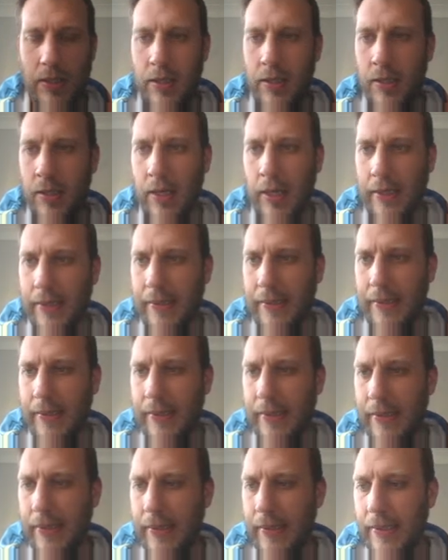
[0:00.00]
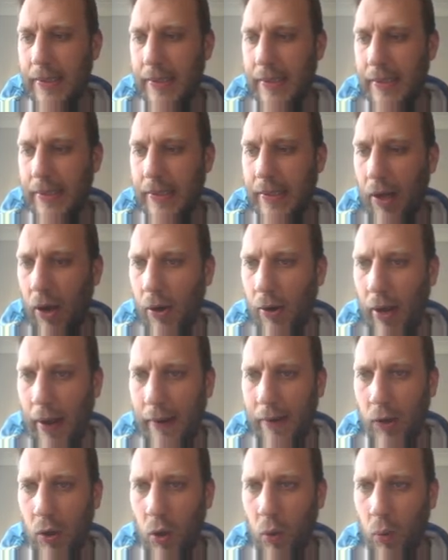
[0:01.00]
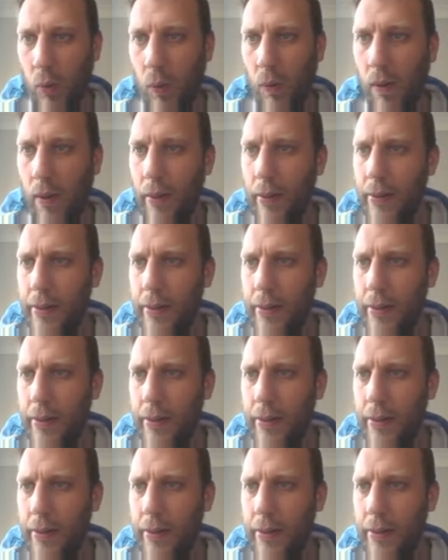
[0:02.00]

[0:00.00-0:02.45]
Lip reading: Yes. Okay, cool.